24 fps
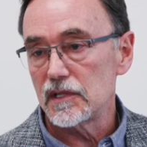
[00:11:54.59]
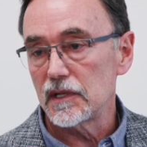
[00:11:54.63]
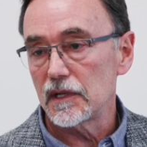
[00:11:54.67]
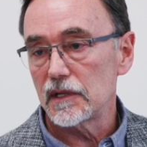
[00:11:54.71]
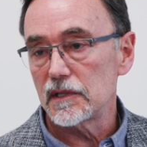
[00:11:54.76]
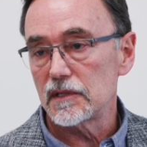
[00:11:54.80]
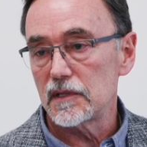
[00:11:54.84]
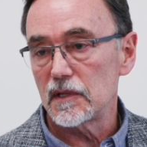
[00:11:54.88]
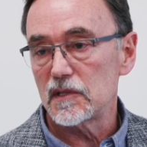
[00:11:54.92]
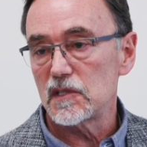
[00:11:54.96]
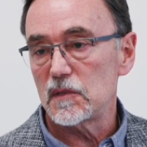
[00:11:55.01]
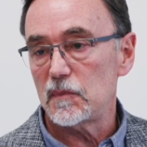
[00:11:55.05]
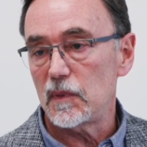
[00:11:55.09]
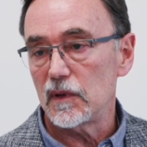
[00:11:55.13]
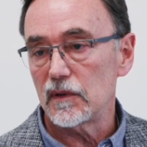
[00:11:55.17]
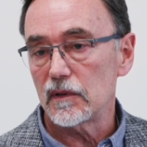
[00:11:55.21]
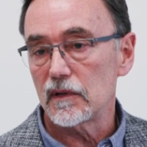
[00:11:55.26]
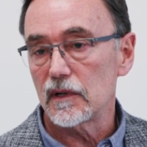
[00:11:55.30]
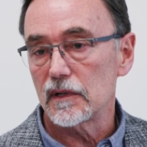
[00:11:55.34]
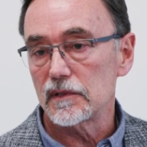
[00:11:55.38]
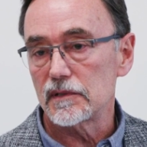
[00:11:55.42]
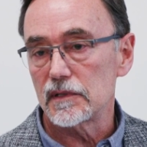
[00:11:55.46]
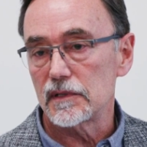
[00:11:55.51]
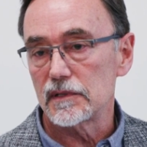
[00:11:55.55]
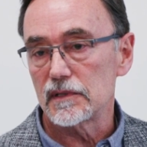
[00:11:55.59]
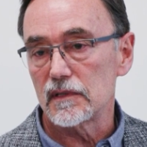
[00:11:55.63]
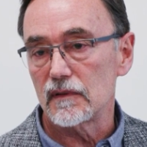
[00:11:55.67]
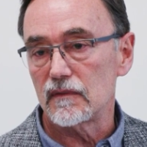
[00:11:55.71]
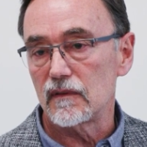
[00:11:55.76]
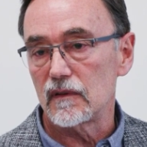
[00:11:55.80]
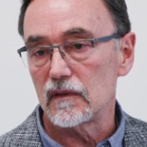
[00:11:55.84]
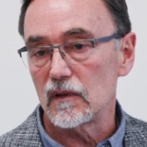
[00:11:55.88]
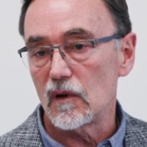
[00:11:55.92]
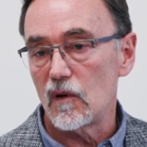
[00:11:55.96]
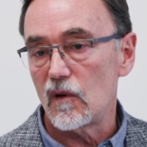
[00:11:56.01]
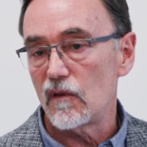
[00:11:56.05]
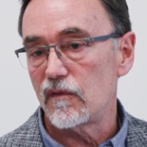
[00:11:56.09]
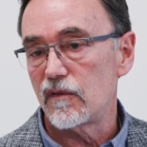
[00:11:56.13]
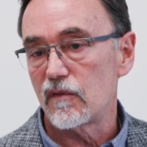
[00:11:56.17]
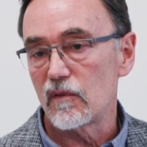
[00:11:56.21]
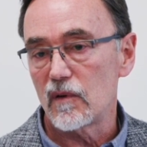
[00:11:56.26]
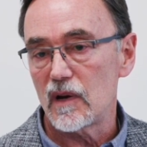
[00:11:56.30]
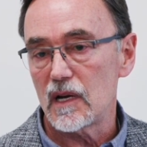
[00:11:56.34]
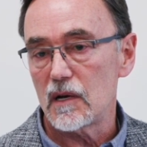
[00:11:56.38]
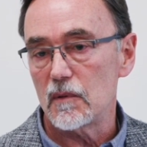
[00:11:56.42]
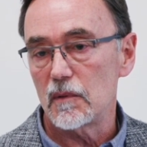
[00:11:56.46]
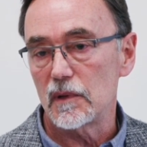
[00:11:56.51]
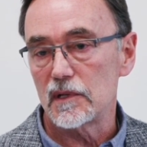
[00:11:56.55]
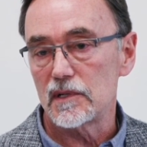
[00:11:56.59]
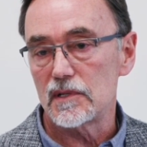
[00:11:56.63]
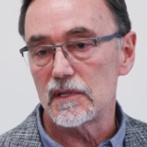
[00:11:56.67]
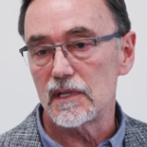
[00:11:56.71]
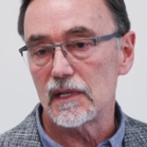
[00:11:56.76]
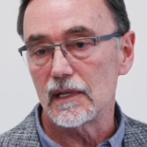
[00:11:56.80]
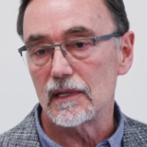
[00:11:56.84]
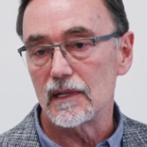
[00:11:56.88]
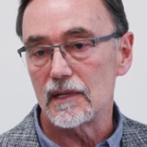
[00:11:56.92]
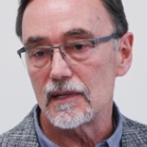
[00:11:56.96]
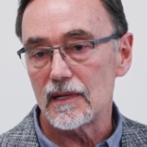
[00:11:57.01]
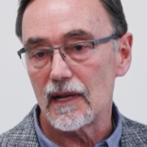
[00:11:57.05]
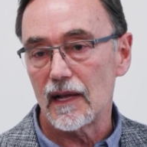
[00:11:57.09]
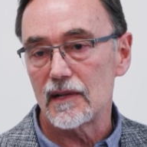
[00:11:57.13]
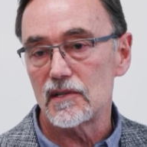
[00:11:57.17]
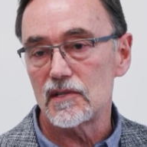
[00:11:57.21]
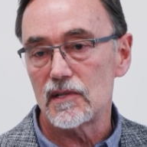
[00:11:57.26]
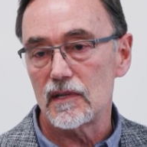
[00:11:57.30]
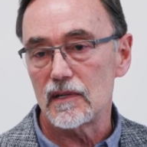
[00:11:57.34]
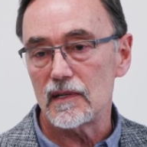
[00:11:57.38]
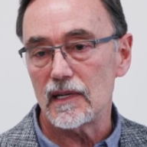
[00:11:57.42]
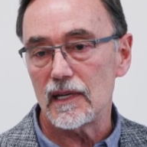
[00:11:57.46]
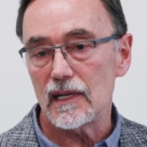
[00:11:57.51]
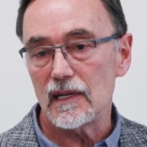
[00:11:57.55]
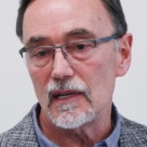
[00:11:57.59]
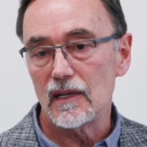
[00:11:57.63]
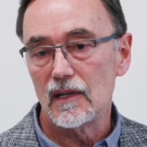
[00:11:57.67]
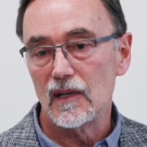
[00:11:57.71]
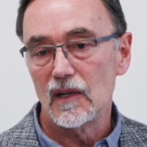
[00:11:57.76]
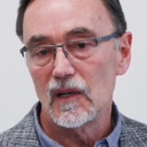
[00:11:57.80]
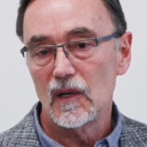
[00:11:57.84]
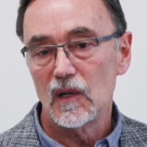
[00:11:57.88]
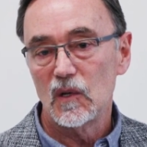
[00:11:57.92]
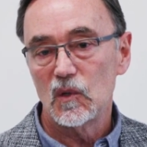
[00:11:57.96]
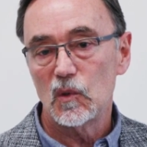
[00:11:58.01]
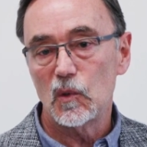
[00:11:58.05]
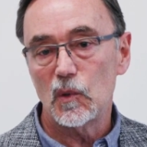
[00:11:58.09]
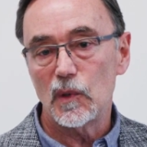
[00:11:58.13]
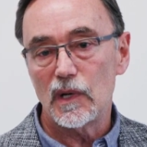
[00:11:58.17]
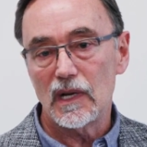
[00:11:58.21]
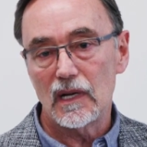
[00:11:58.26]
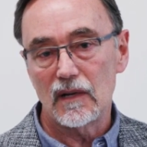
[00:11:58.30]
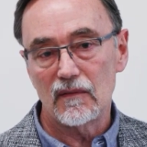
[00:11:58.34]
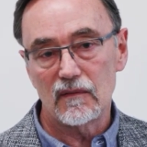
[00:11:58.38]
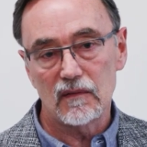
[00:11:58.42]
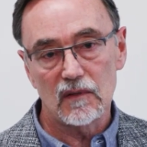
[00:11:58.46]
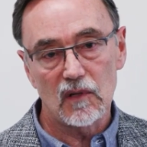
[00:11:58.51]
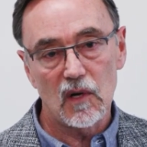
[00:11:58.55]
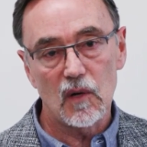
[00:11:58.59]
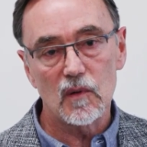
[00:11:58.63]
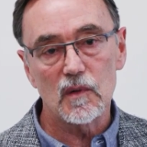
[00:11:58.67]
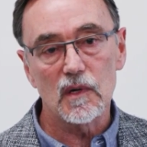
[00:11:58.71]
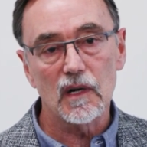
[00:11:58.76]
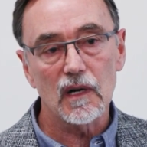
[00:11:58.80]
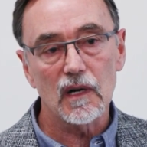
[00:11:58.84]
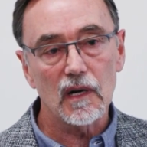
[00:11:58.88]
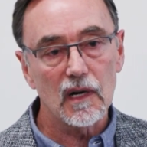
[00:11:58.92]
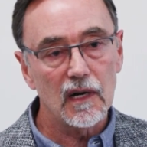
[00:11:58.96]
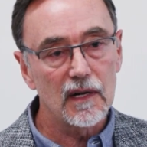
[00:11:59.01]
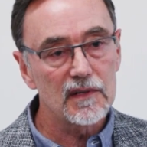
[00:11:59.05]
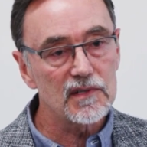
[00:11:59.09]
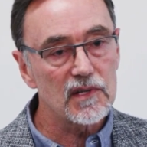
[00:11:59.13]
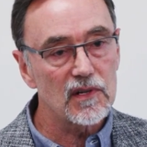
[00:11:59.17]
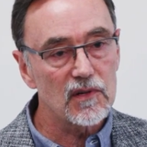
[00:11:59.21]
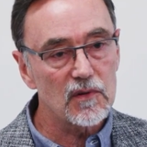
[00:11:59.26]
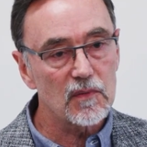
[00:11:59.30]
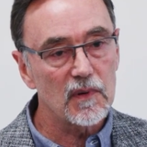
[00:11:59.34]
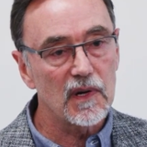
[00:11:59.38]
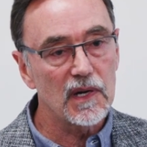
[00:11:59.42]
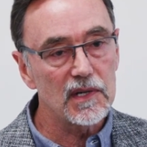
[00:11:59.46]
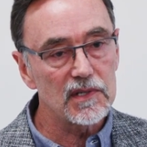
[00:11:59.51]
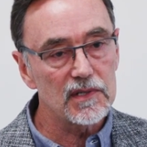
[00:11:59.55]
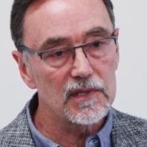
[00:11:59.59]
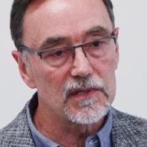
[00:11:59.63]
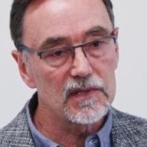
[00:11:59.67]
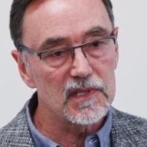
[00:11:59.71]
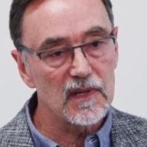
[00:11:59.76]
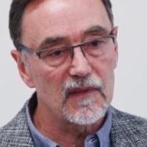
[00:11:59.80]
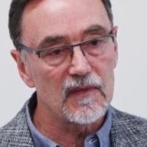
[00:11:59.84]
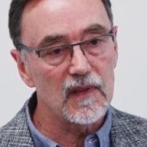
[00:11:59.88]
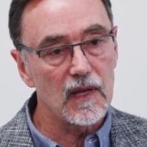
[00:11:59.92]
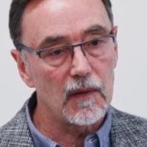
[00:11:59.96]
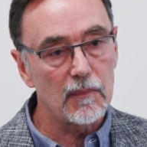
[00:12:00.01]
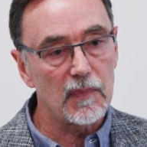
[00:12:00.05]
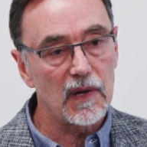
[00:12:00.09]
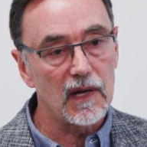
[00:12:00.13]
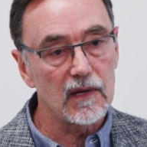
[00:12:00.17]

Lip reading: 6 experiences of low frequency and intensity who would have lower concentrations of that